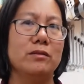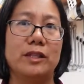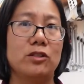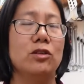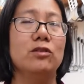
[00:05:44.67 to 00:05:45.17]

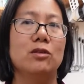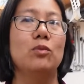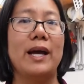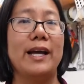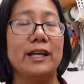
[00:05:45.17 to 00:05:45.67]
They took
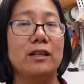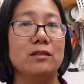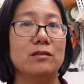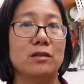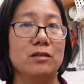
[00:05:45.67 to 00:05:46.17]
away
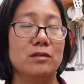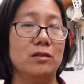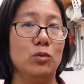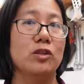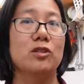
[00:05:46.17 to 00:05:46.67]

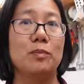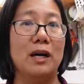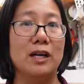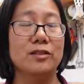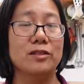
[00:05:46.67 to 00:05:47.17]
the worst
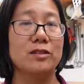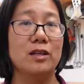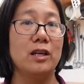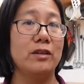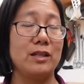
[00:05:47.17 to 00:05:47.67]

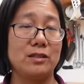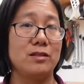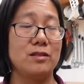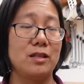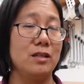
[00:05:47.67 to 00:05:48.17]
parts,
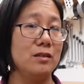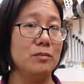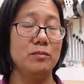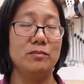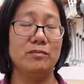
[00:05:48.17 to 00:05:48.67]
that's
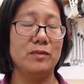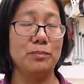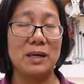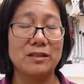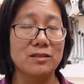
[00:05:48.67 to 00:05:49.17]
the
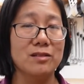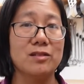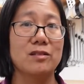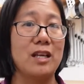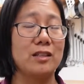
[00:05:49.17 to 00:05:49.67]

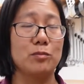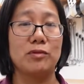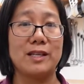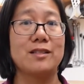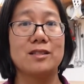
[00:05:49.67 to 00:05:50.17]
buttons that
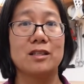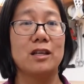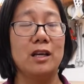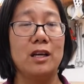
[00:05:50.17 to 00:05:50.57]
pressed